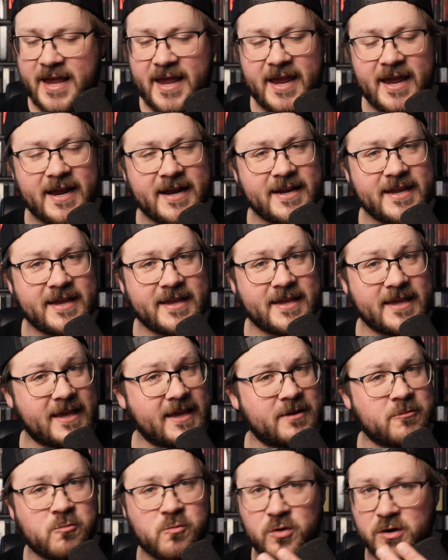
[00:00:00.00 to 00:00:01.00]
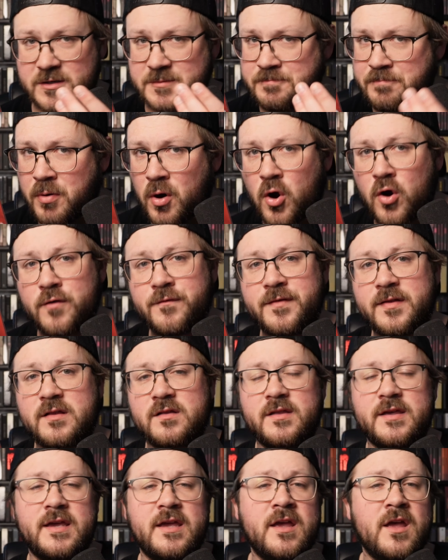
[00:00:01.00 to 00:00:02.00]
and it works
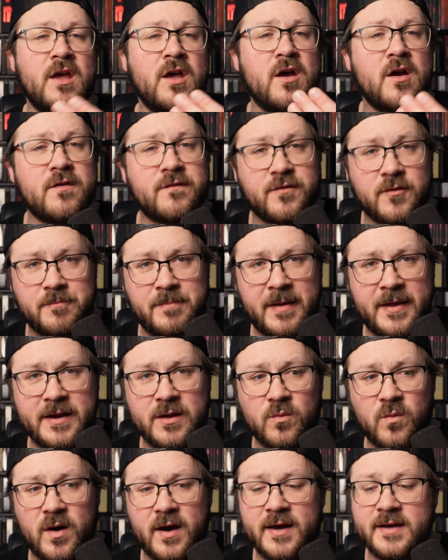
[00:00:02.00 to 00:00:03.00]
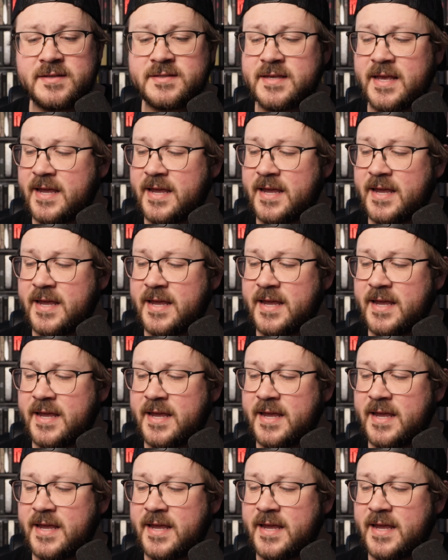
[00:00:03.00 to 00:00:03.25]
perfectly for Pennywise.